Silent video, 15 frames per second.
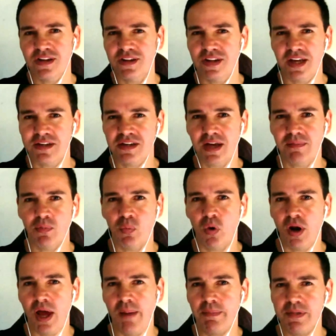doesn't happen? What
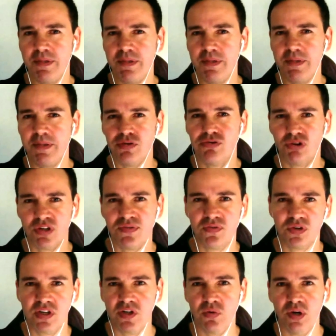happens under a stressful
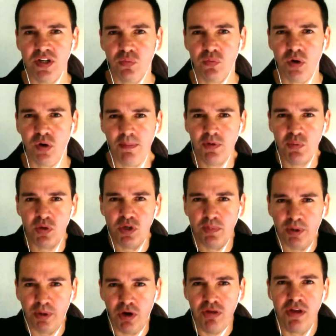situation? What happens when you're
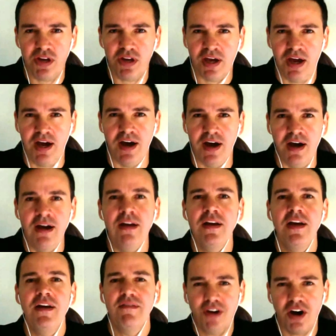both in a car
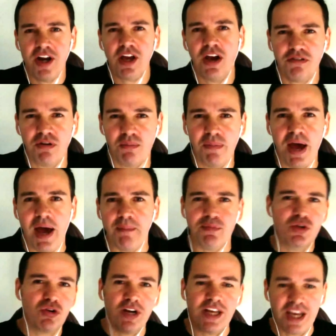fighting over a
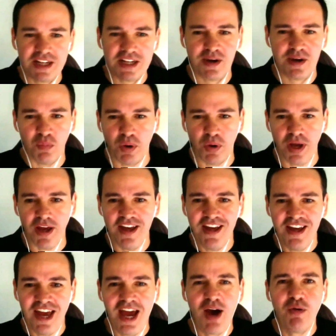map trying to get somewhere?
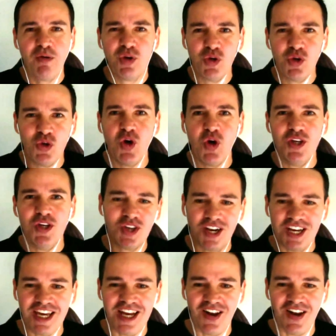How are you guys going
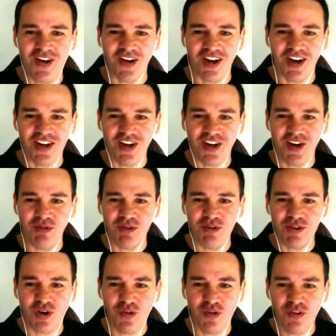to get along? Are you going to
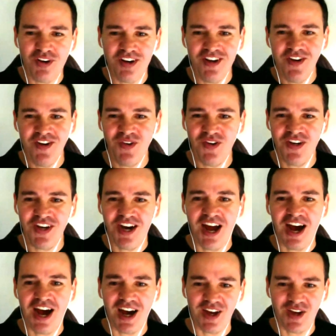resolve it, or are you going to
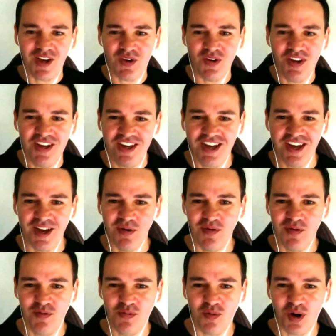argue and
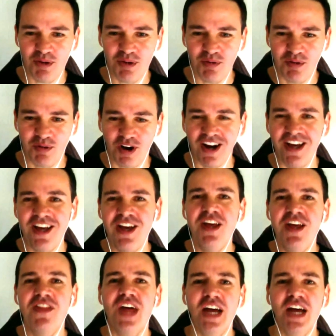want to be right?
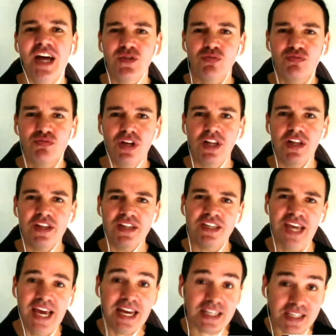That's really the
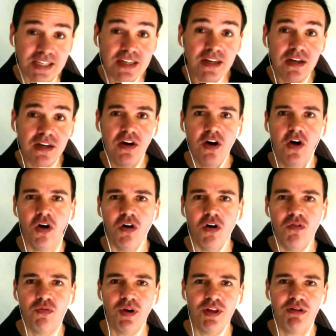test
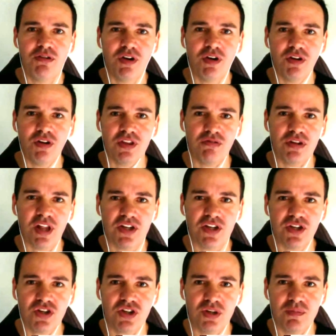of whether or not the
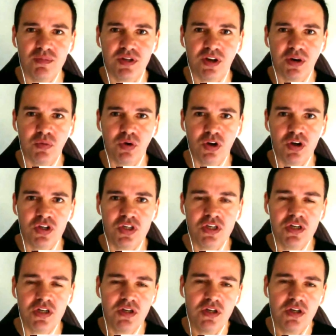relationship is going to work, because